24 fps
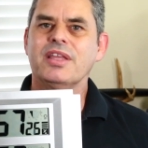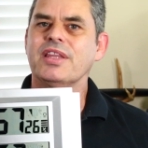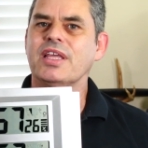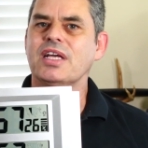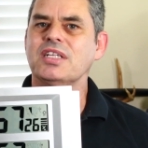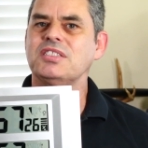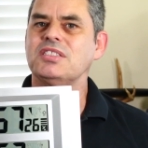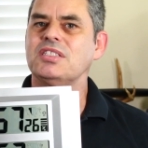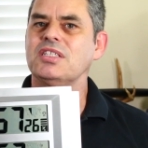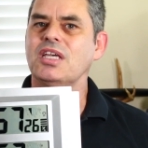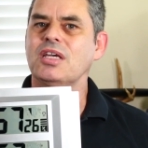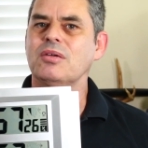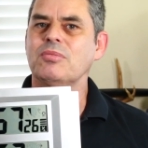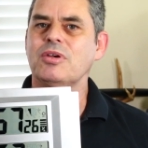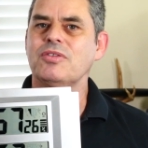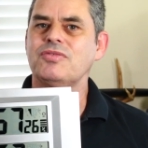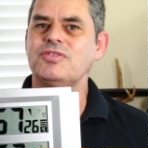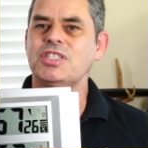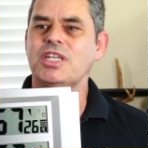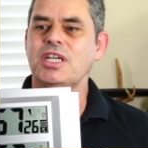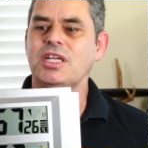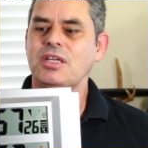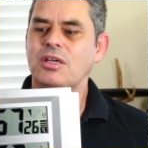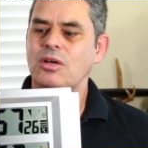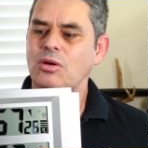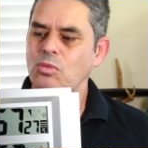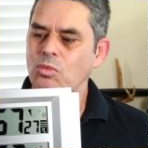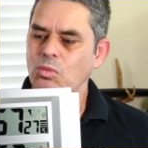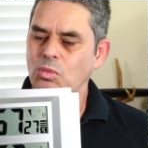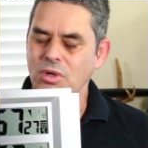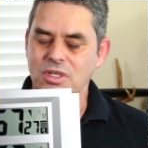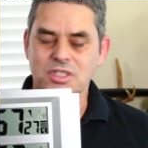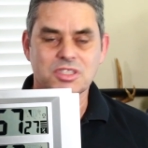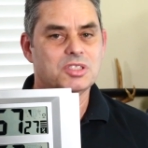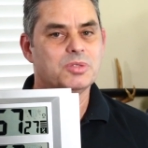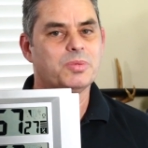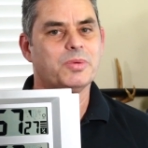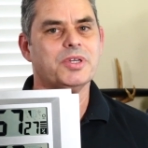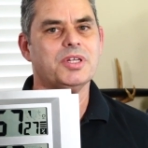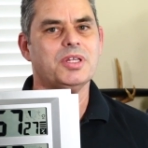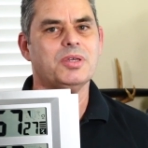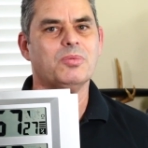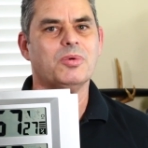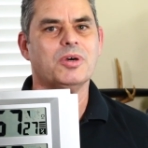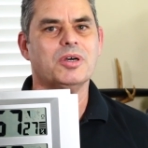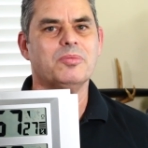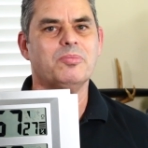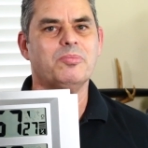That's the MFJ
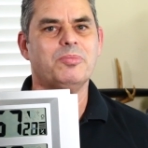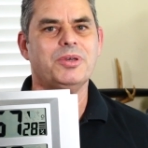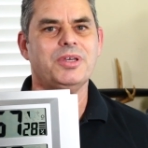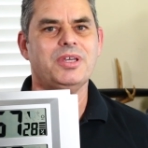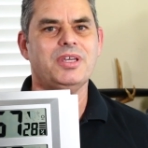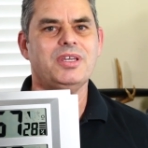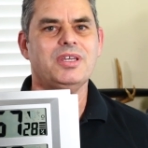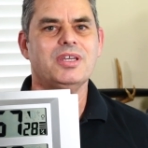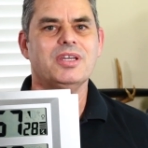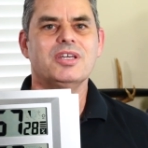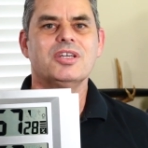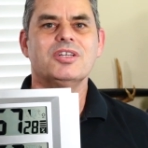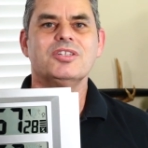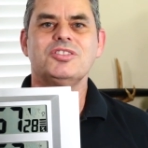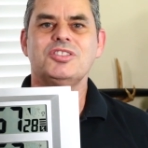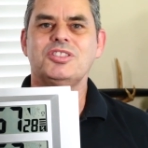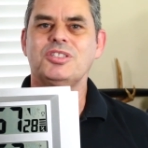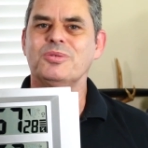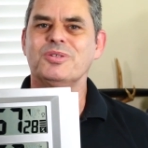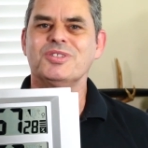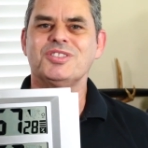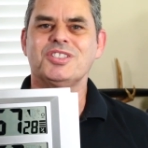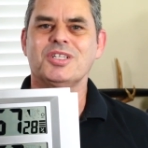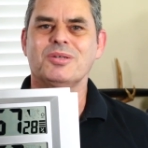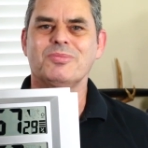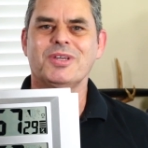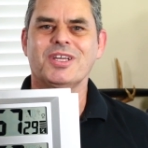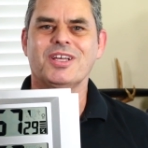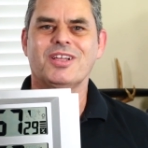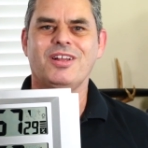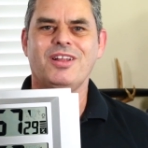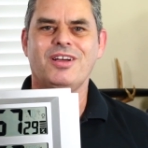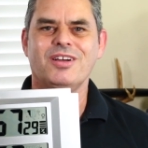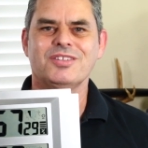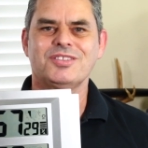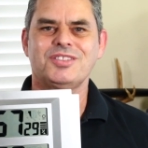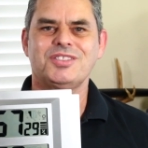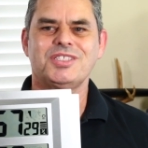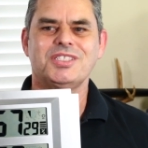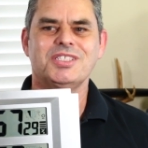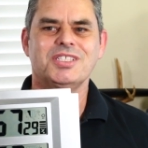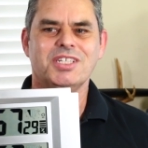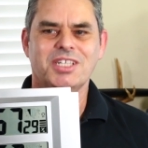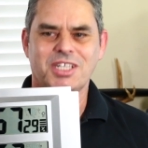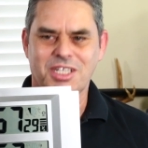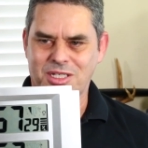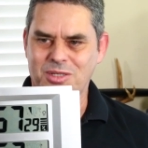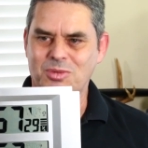121B, two atomic clocks
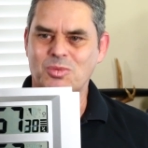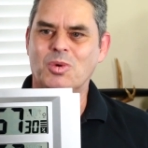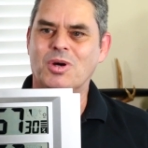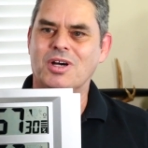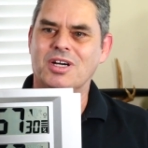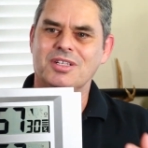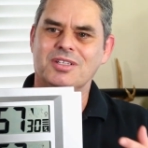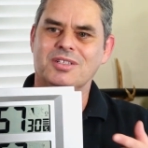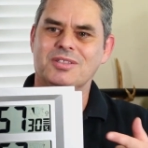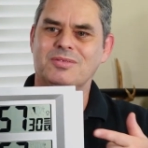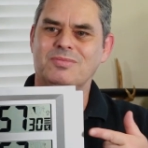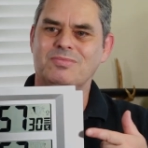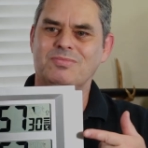in one.